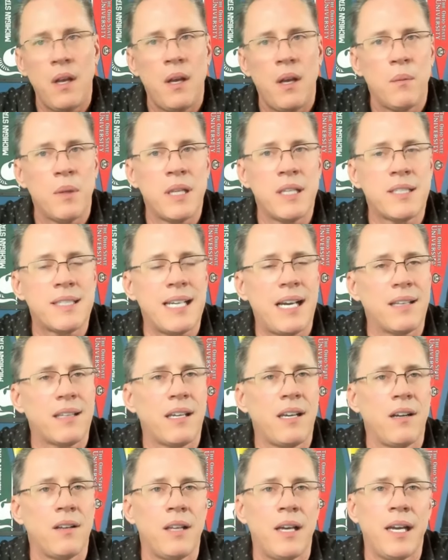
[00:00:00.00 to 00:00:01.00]
But then
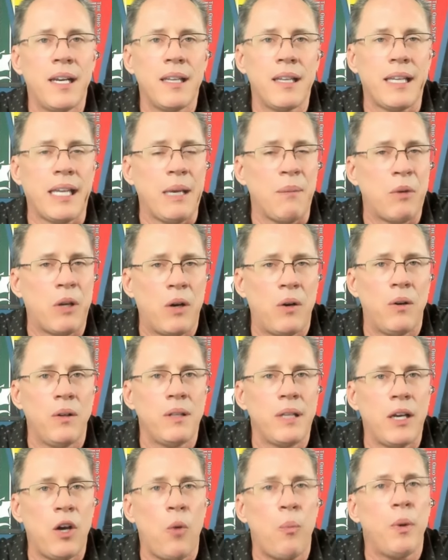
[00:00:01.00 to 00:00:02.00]
South Carolina, they keep
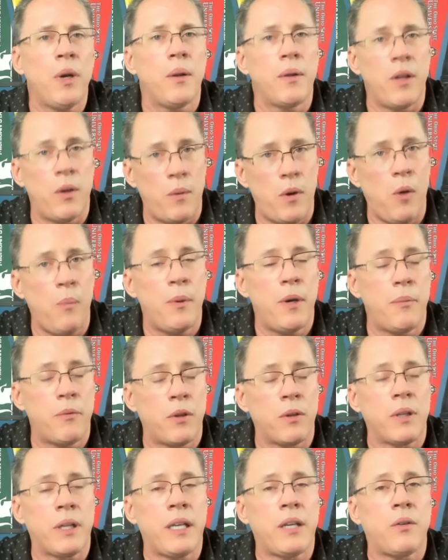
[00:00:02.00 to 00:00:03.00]
going. They open up
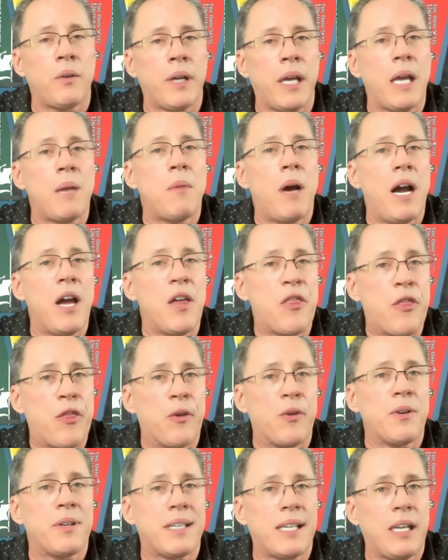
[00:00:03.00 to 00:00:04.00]
their lead to a game-high
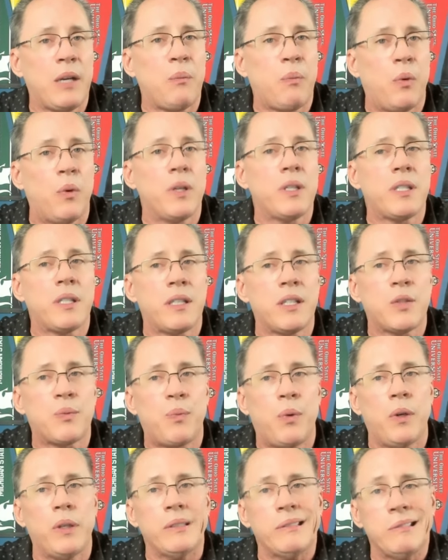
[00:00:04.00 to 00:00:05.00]
13 points at this
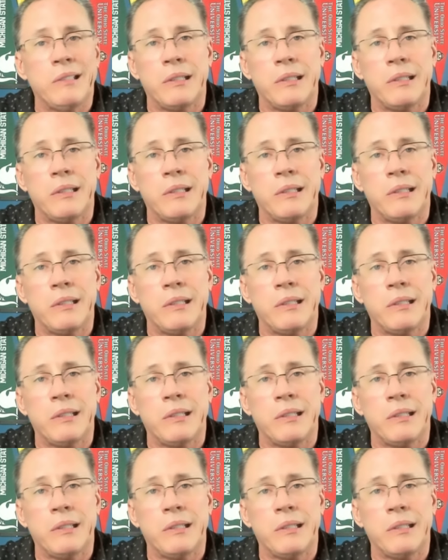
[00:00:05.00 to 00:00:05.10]
point.